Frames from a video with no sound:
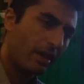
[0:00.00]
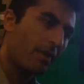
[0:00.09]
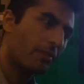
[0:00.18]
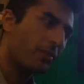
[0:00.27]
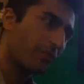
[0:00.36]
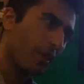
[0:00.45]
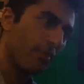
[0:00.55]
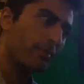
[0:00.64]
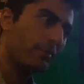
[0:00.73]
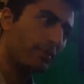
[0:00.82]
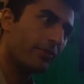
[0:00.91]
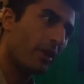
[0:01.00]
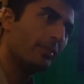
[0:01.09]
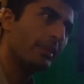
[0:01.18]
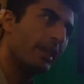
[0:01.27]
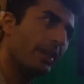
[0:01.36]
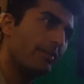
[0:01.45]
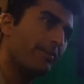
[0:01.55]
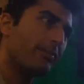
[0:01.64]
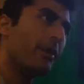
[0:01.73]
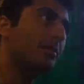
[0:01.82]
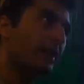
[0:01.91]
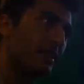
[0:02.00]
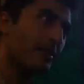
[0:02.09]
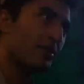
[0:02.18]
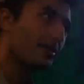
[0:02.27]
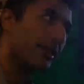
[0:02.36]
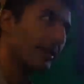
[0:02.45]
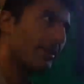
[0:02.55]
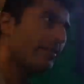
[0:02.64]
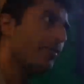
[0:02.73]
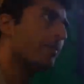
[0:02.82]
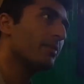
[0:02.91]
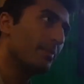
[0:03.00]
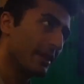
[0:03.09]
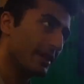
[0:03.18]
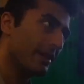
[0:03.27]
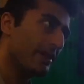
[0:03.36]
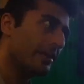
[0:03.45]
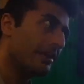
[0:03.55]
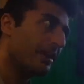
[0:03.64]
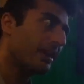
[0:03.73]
comes from the industry, from the business,